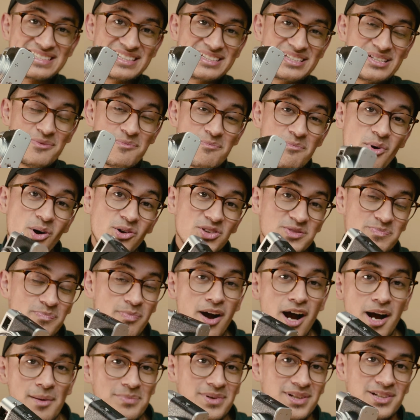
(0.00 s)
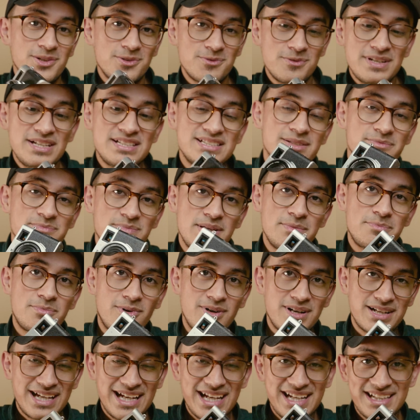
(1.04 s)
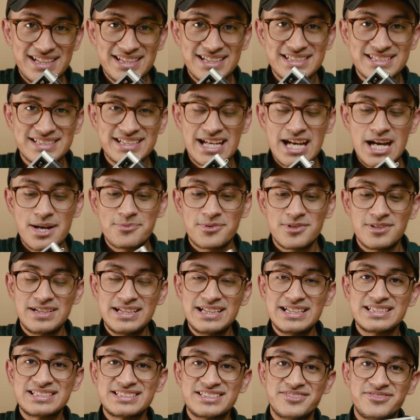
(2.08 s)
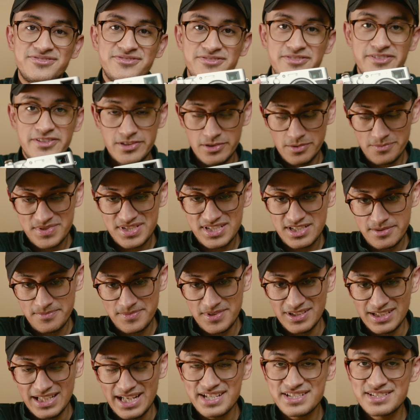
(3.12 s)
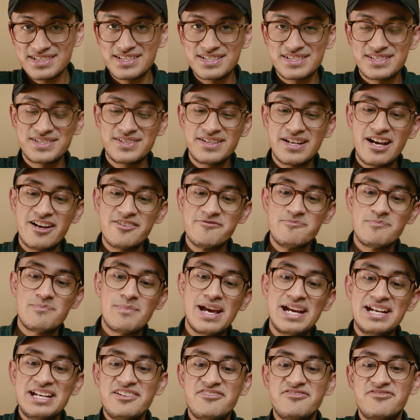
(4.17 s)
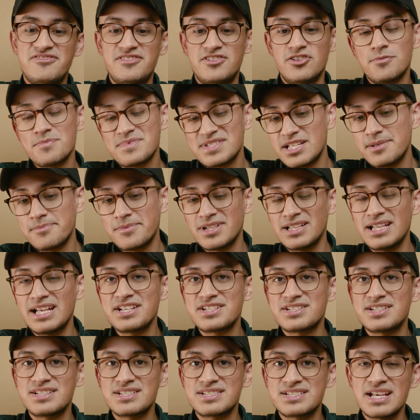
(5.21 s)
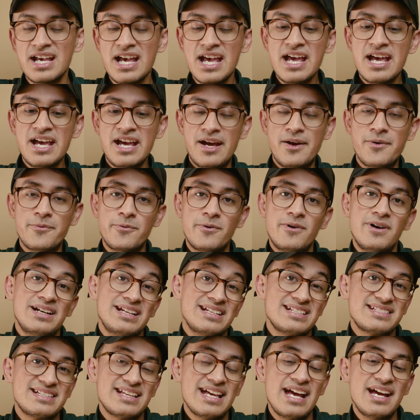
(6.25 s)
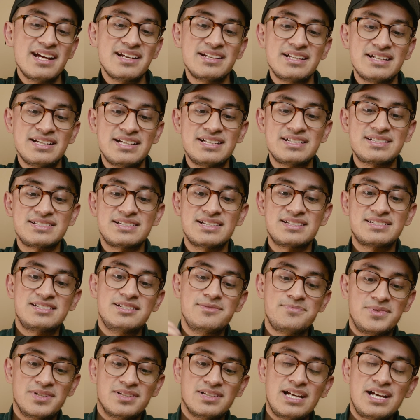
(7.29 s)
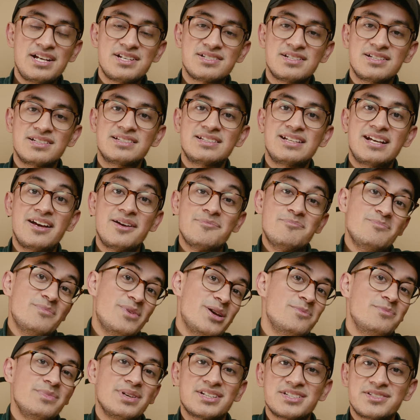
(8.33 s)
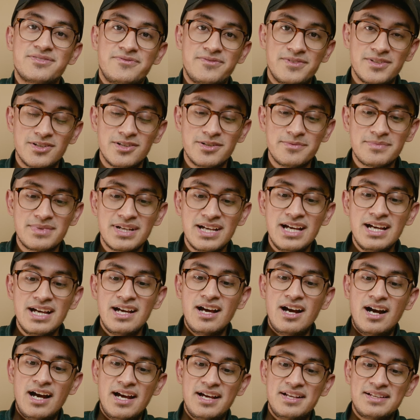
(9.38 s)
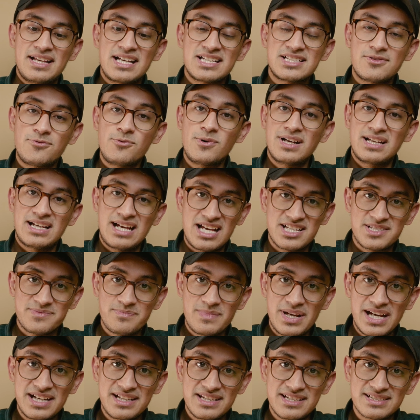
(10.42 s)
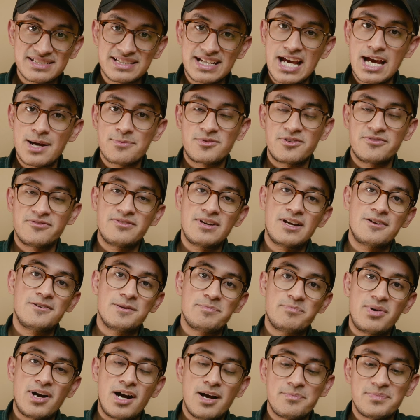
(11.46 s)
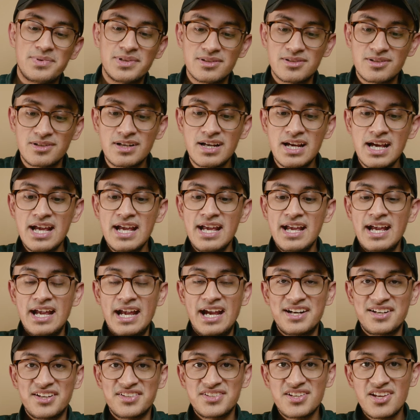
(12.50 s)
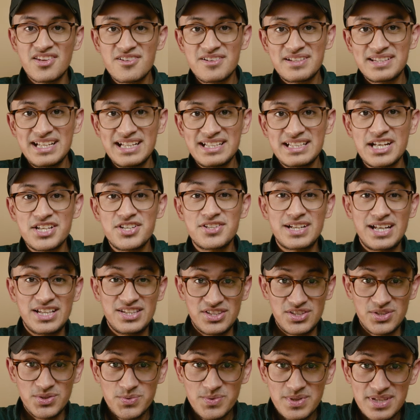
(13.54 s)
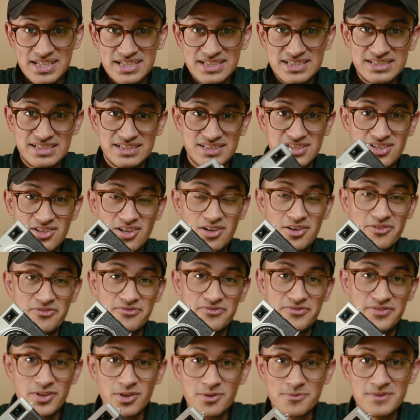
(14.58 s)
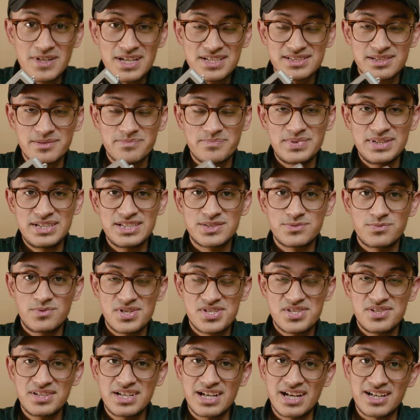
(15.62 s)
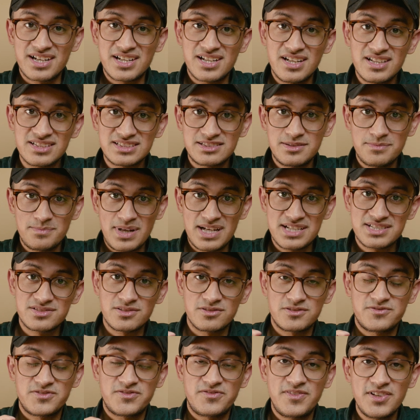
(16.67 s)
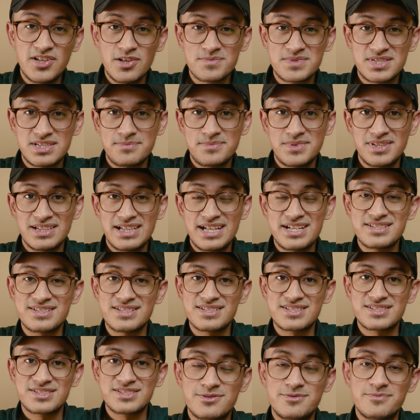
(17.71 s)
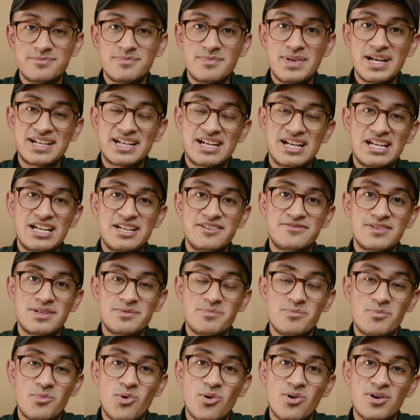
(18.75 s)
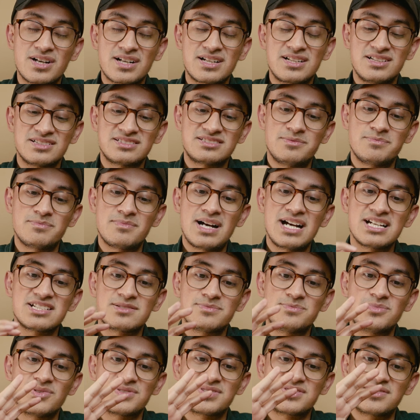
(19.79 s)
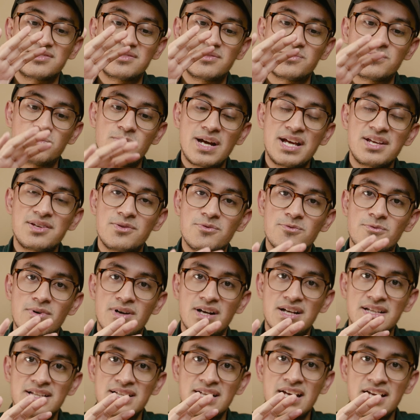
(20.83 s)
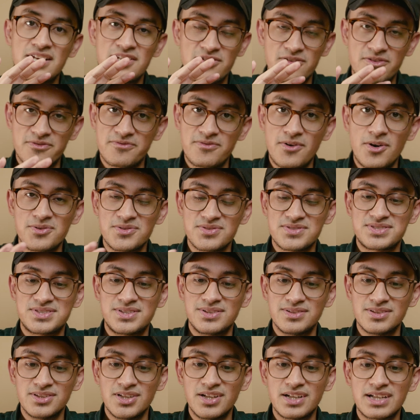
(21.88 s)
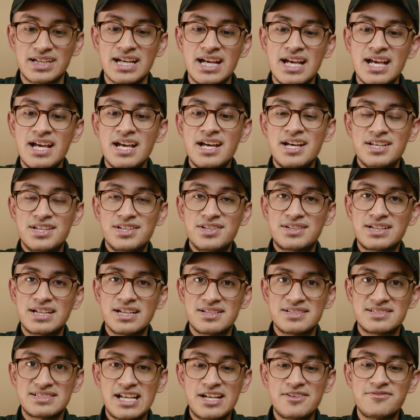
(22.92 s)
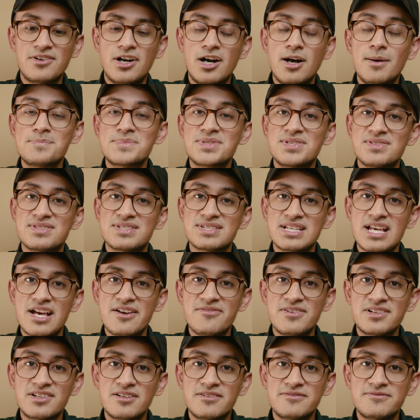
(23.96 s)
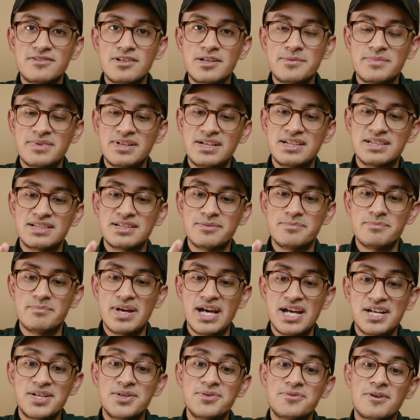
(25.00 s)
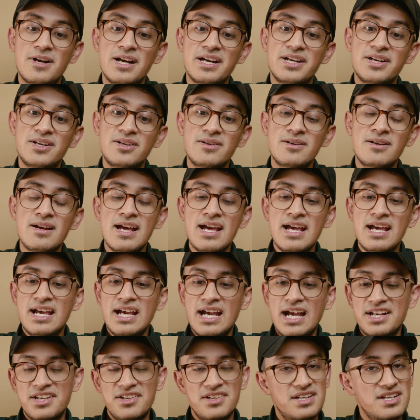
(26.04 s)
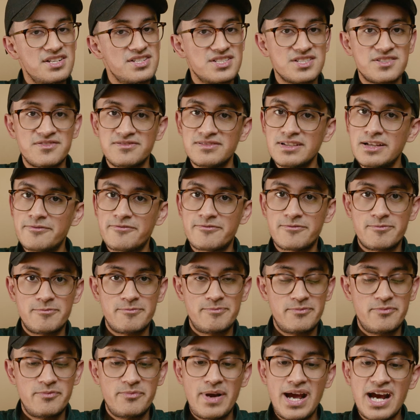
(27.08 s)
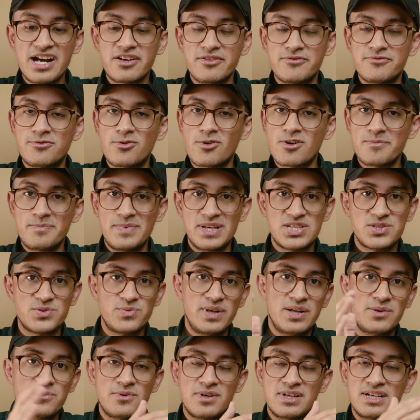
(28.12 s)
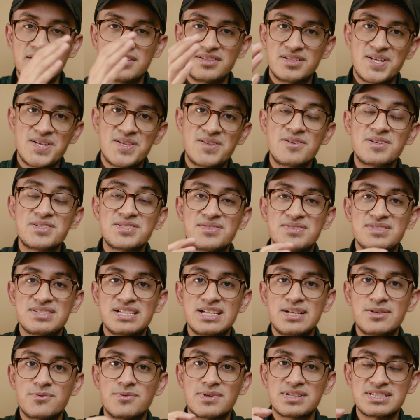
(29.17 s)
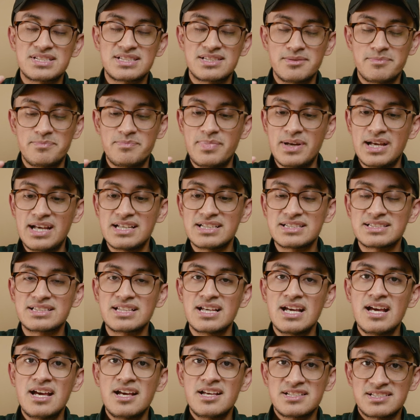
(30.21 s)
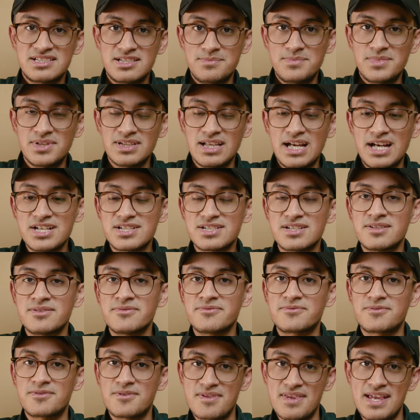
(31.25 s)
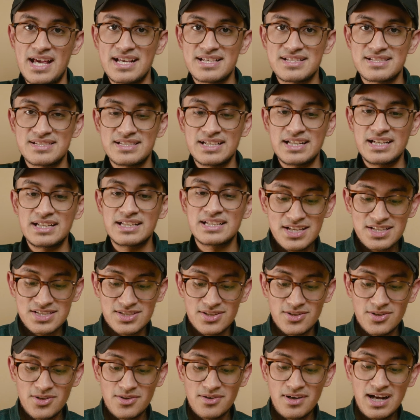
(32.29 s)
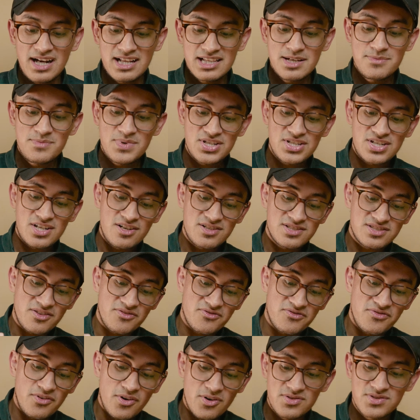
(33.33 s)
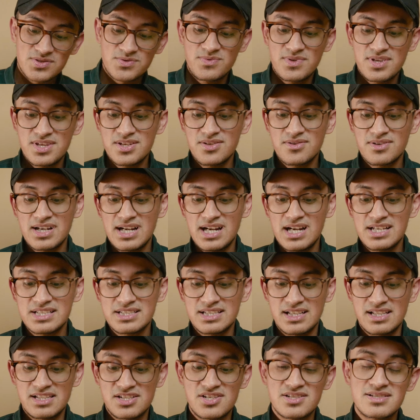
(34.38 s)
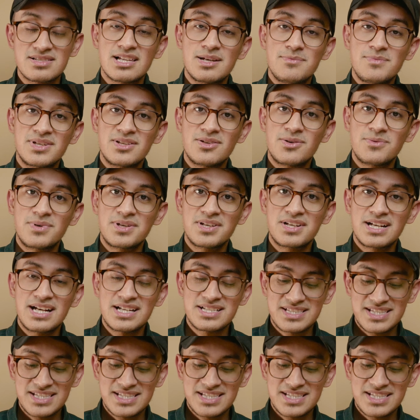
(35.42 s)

it the most popular reason people are getting this camera, is the film simulations. You have many film simulations, and what is that? It's a simulation that mimics film, and that's what has made this camera very popular. And another thing that you can do with this is called film recipes, which you can customize those film simulations make it even more customizable to the way you want your photos to look. You can save up to 7 of them in the menu right here, and you can just flip back and forth between one another to see what's the best simulation for that scene. So let me share some photos with you guys and just let me know what you guys